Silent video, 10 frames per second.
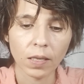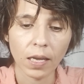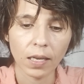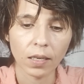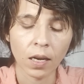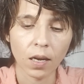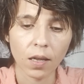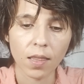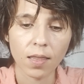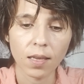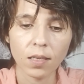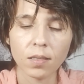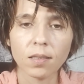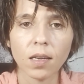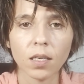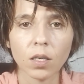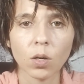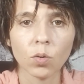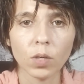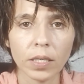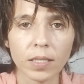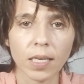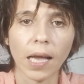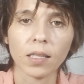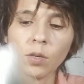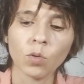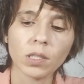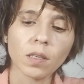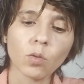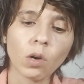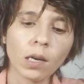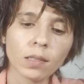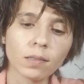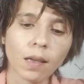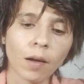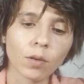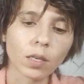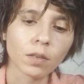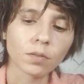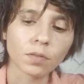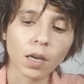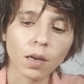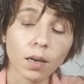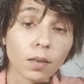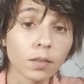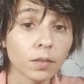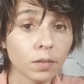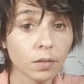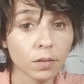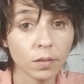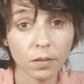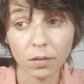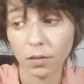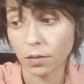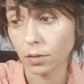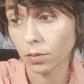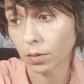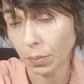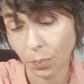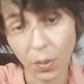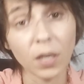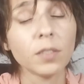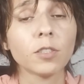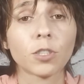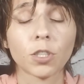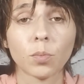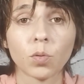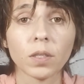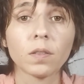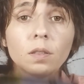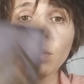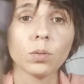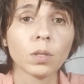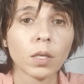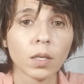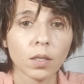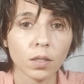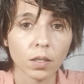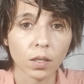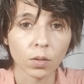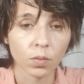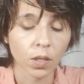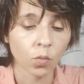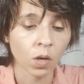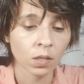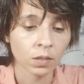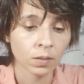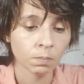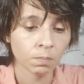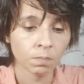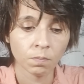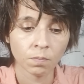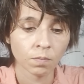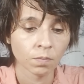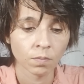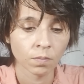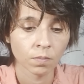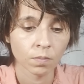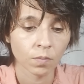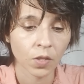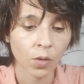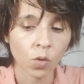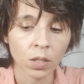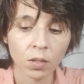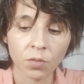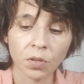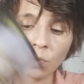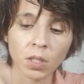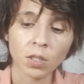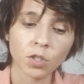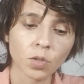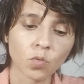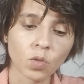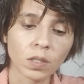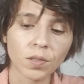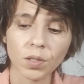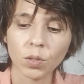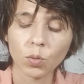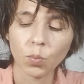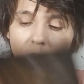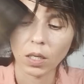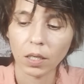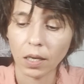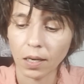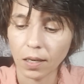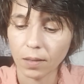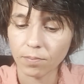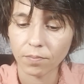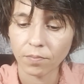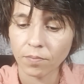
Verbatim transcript: that uh, thinks they know exactly what they want out of uh, a partnership with you. You know, they want to, um, they want this foundation with you, but um,